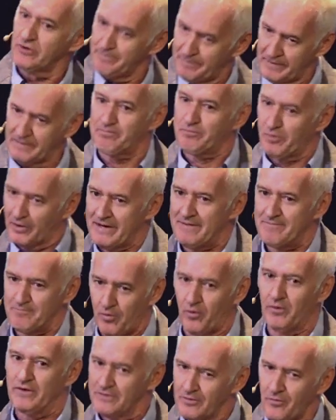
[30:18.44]
could be pretty
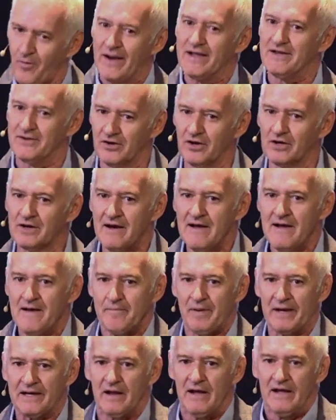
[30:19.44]
important, the way you look.
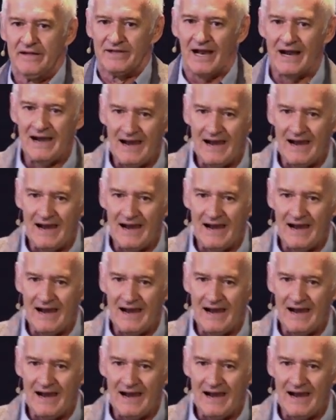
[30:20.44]
But